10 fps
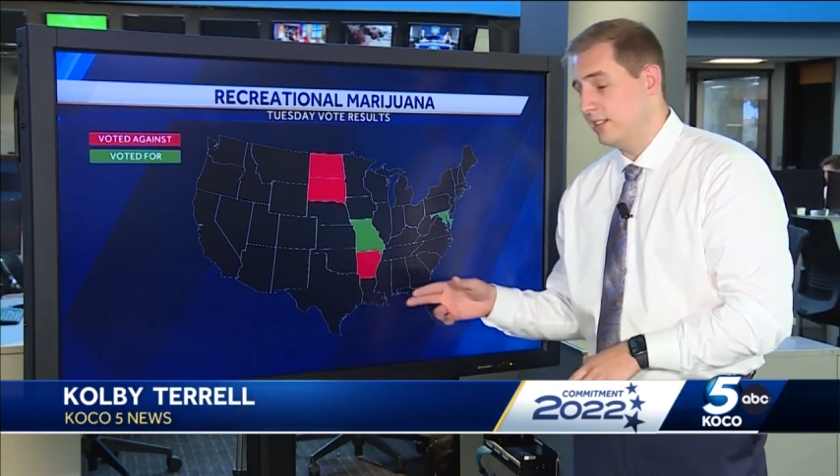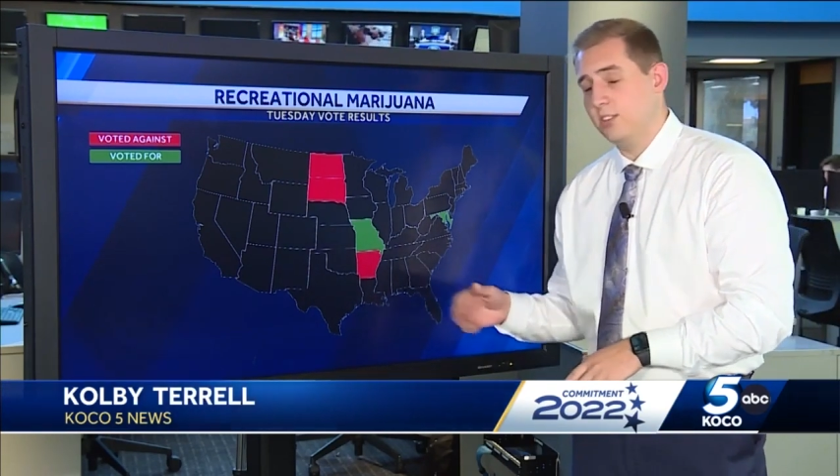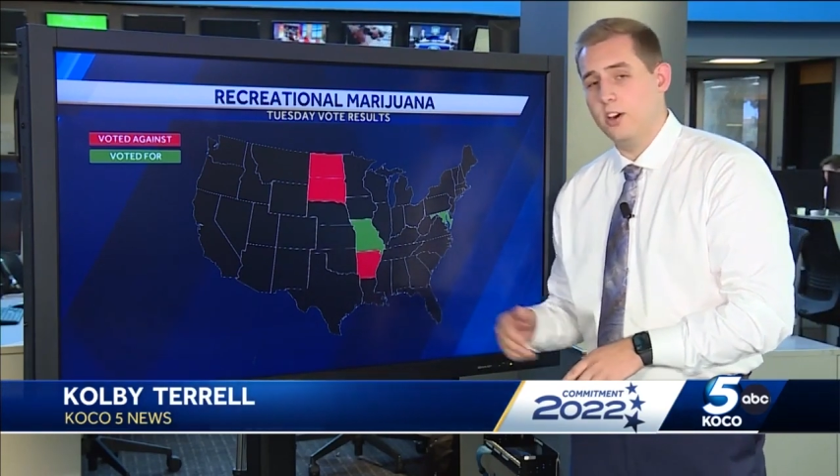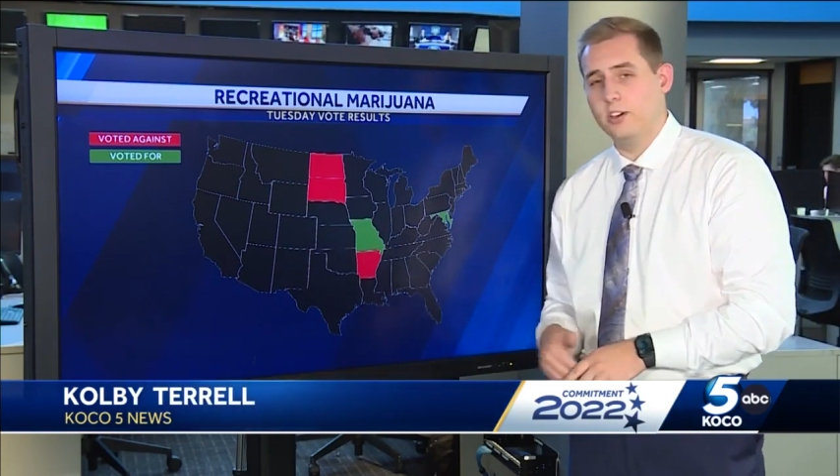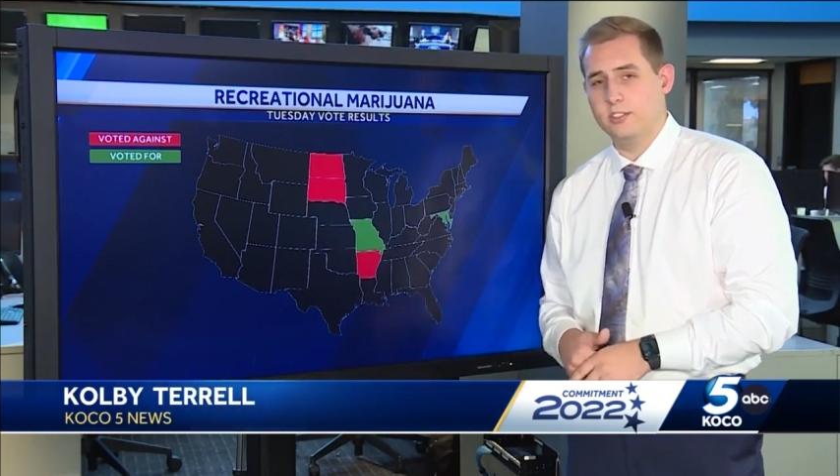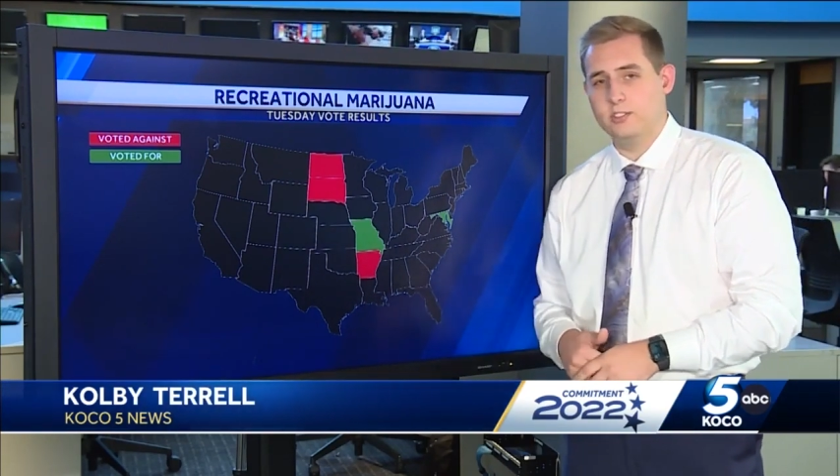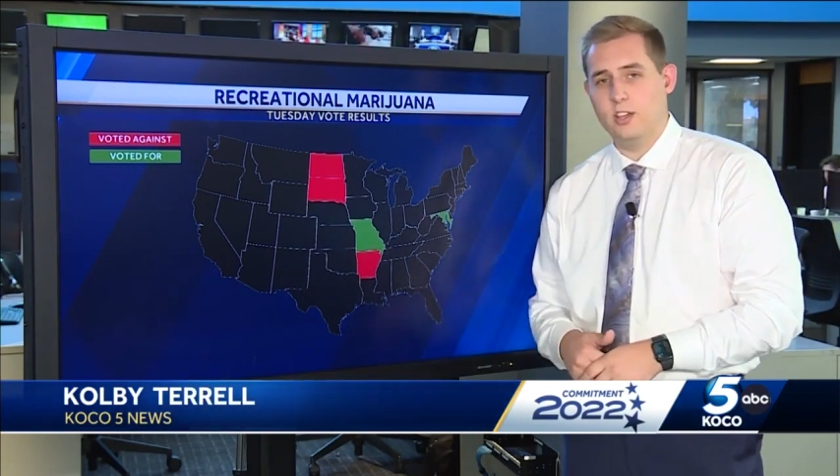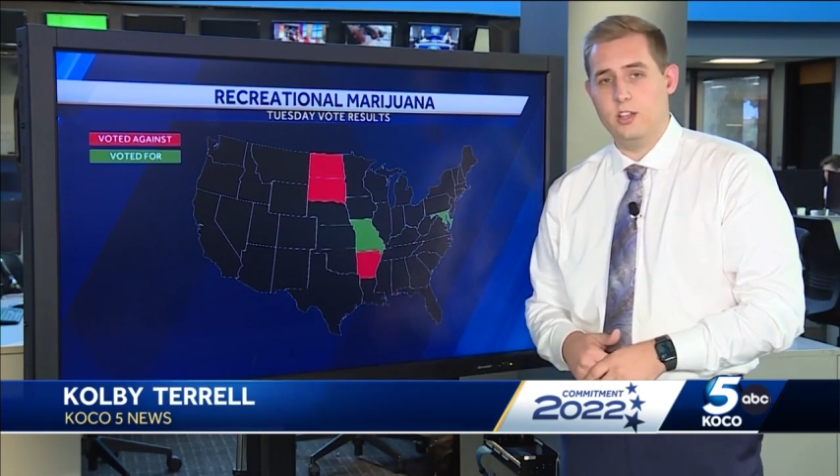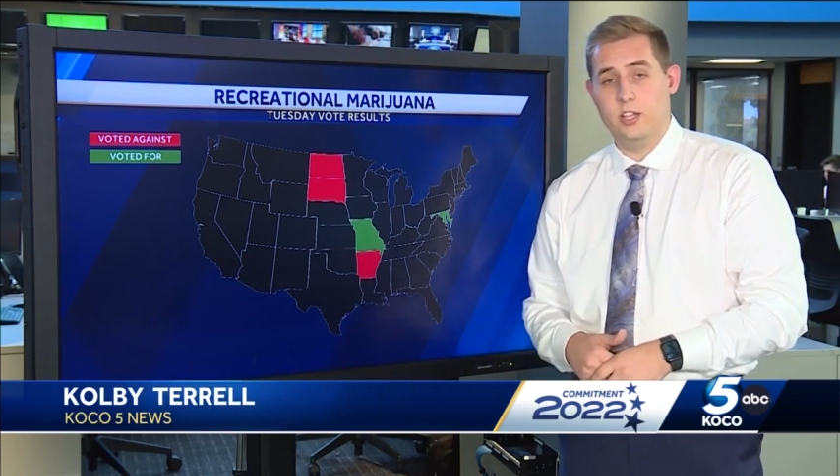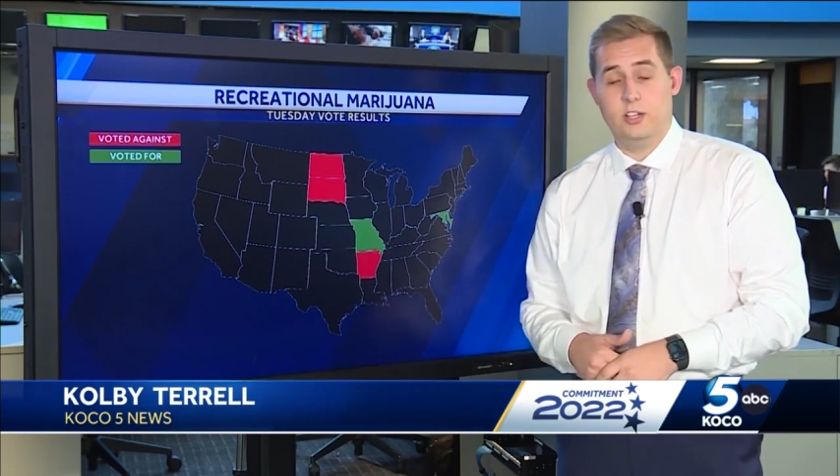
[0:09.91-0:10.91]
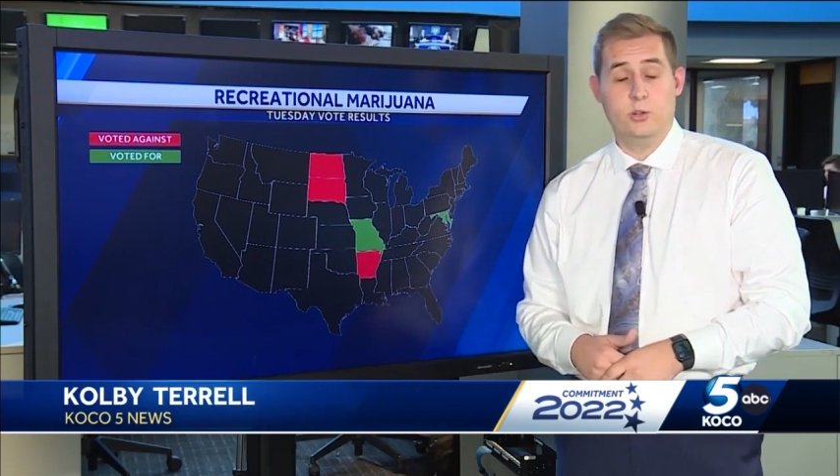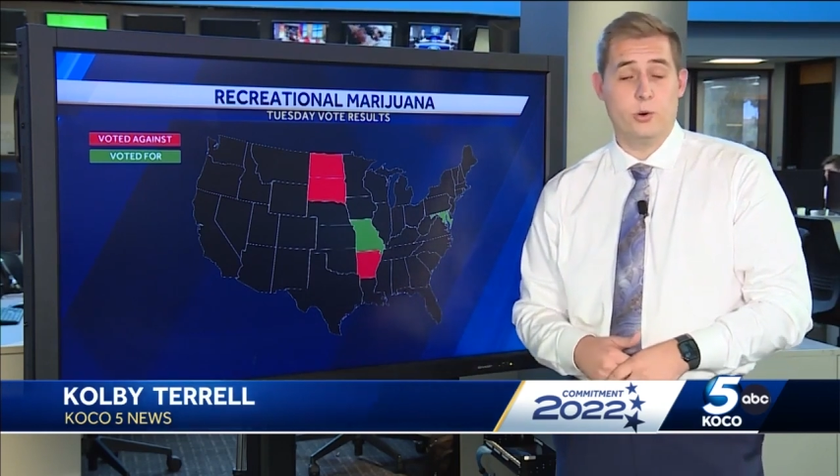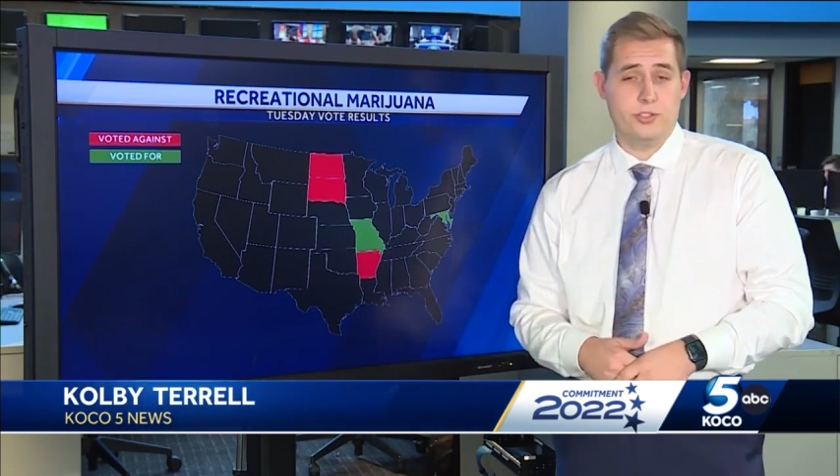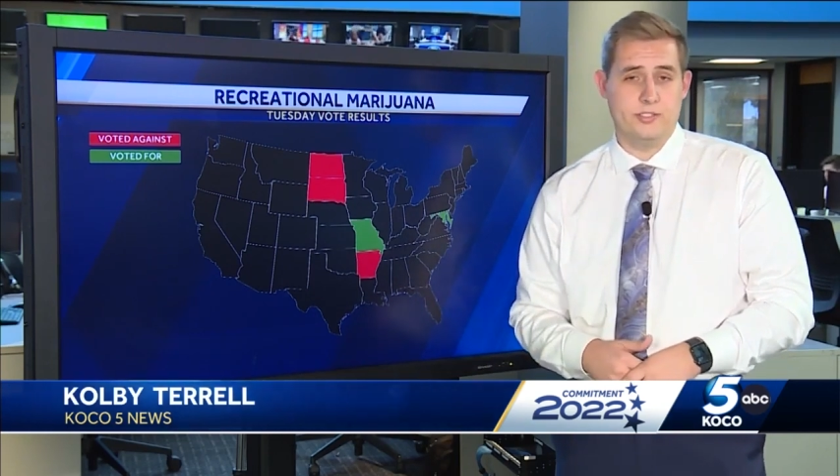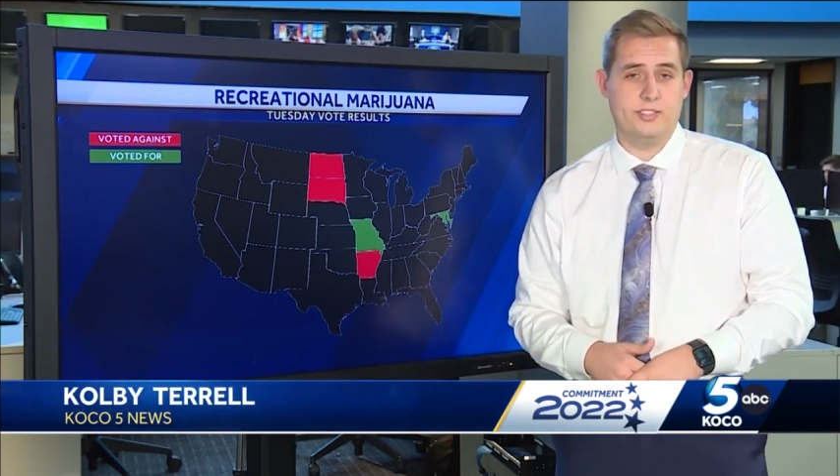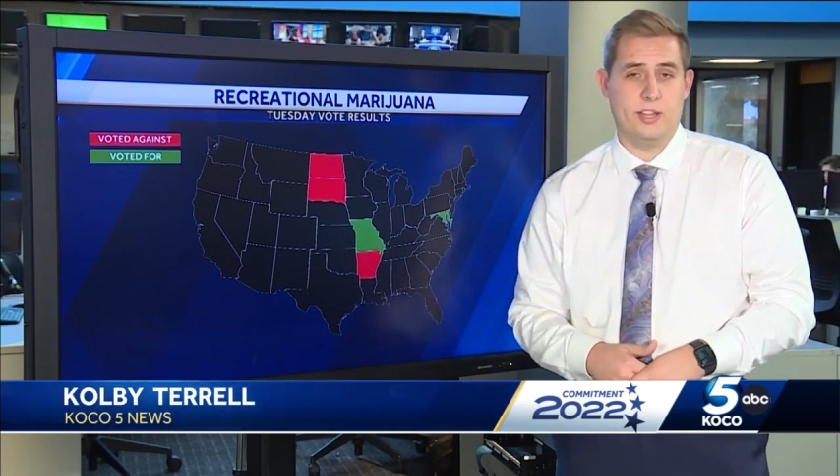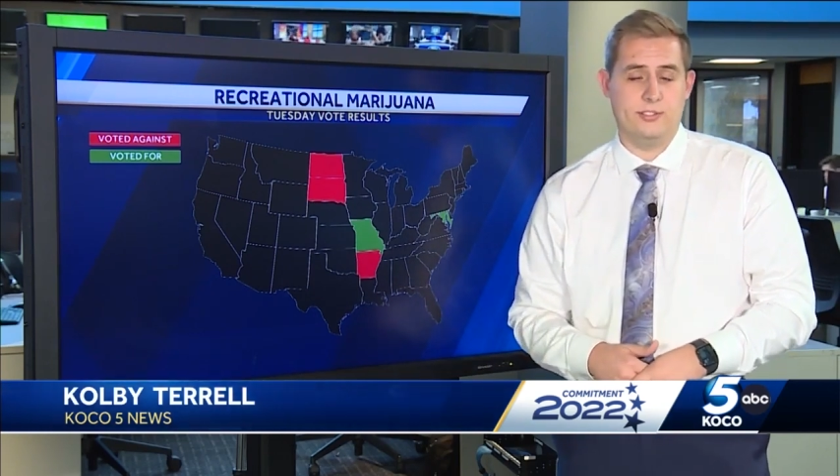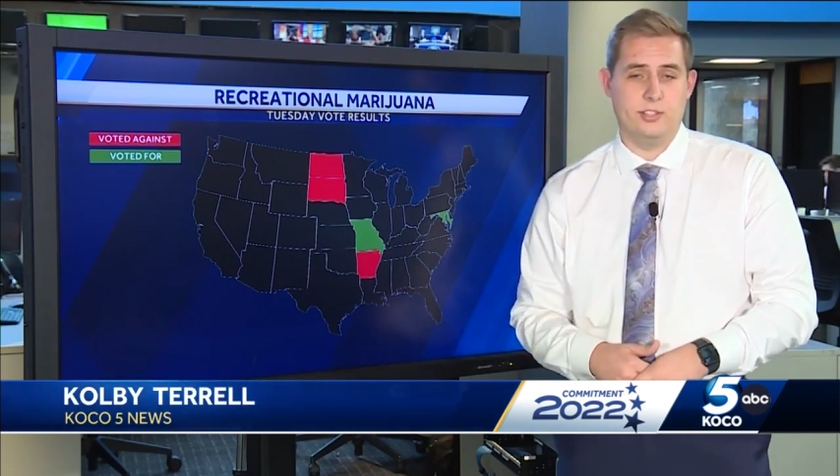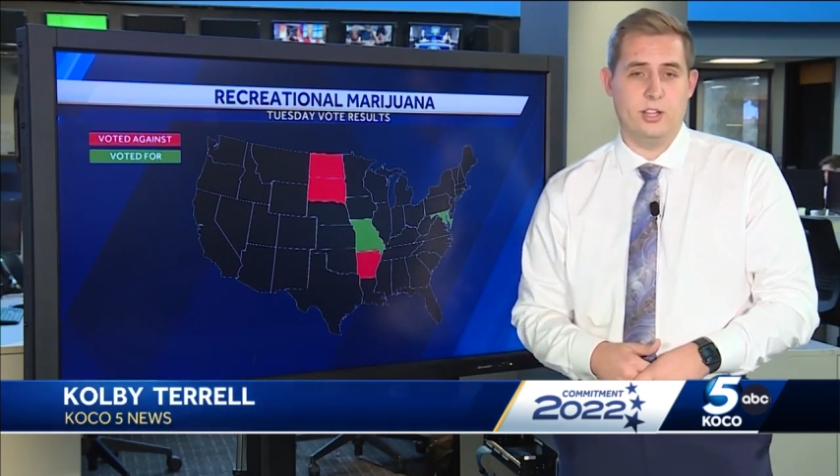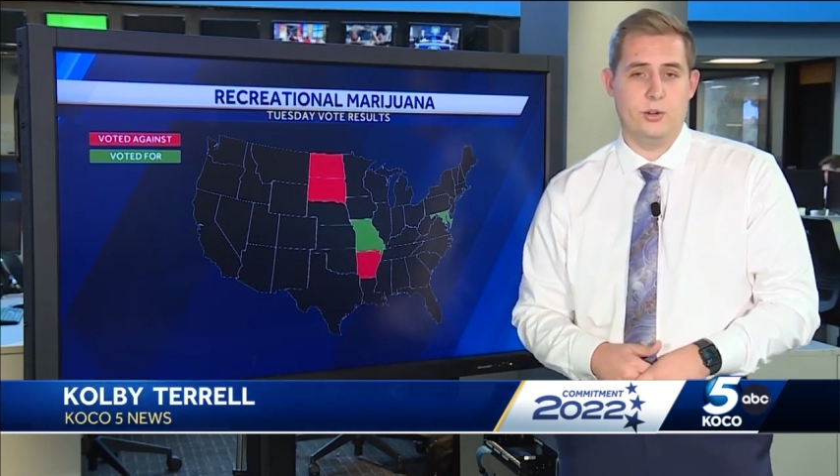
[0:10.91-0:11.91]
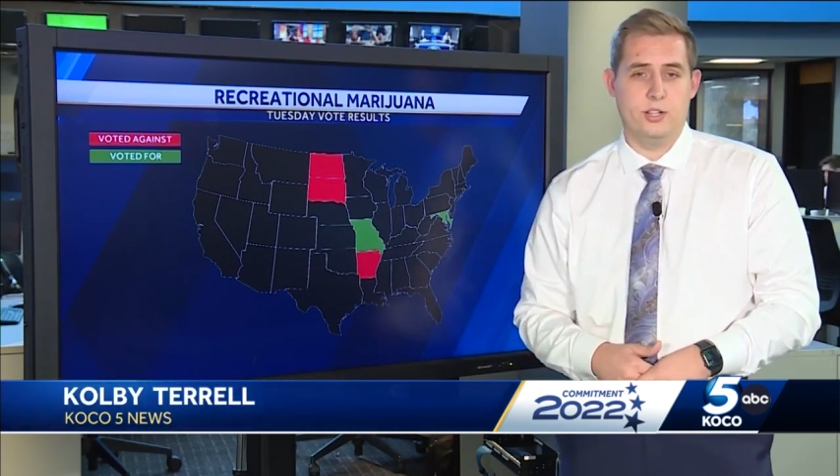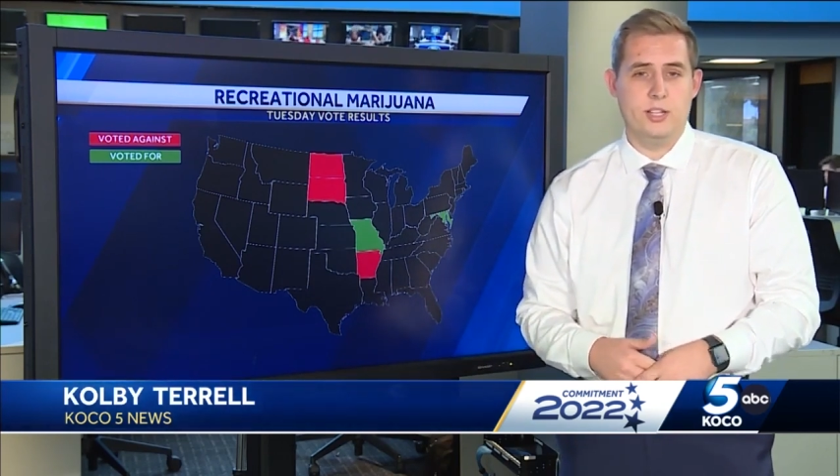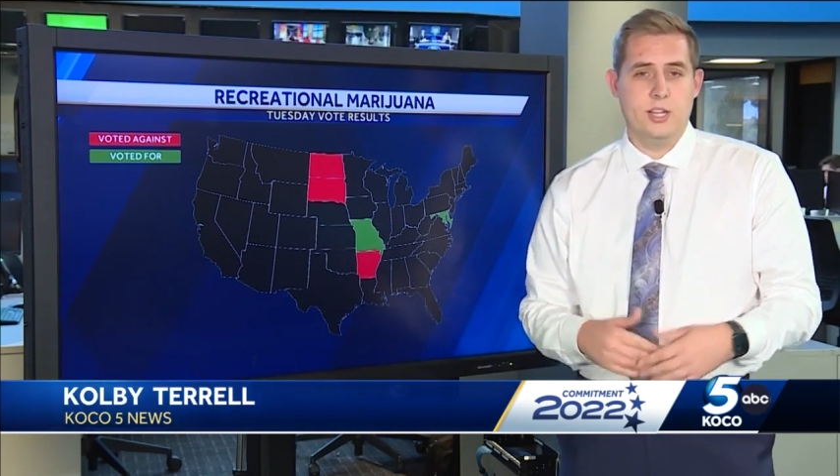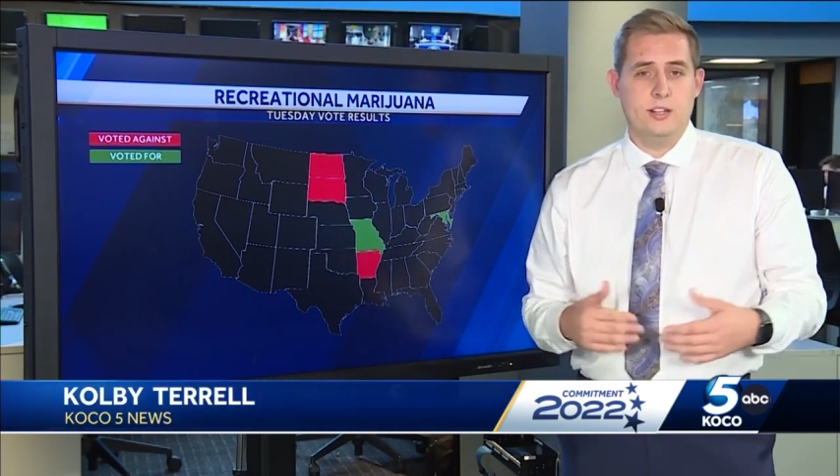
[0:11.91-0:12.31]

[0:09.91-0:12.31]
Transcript: that's Arkansas and North and South Dakota,